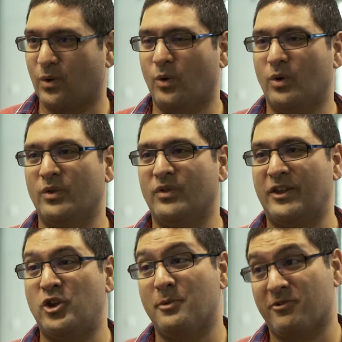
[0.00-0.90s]
or the
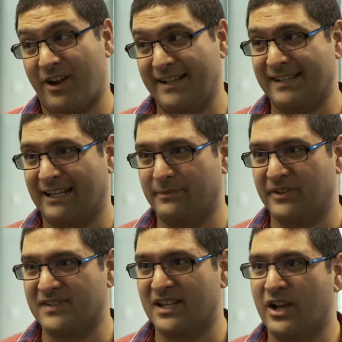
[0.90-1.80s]
human rights
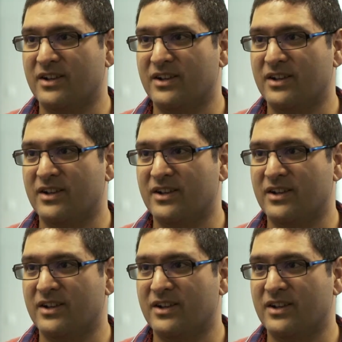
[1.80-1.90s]
elements.